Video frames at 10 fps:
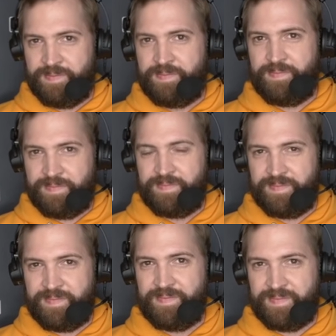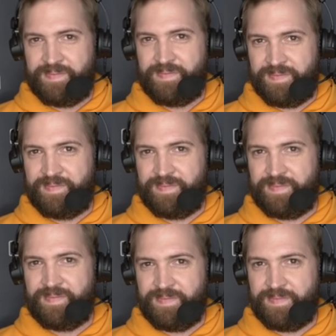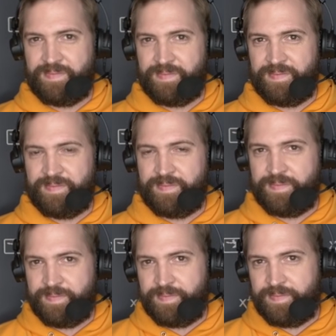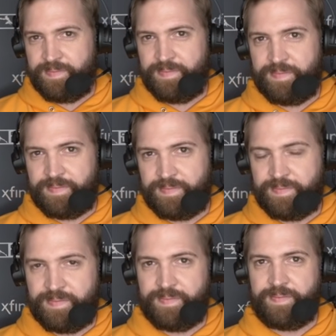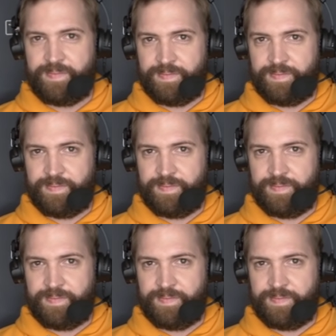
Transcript: The person shown says nothing.